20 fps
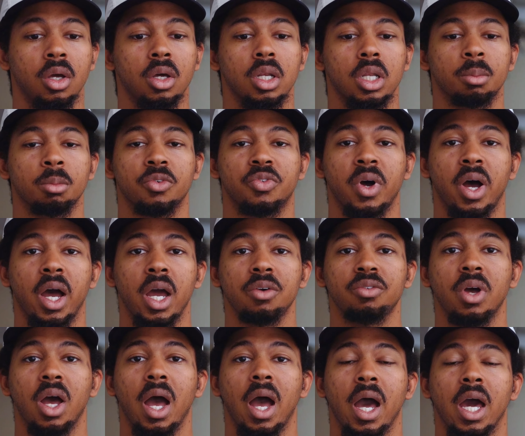number
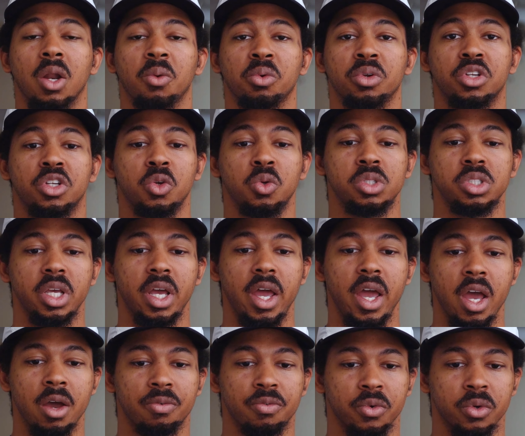5, how to reduce
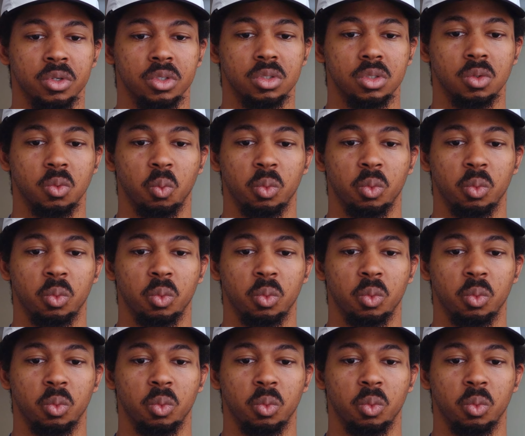effort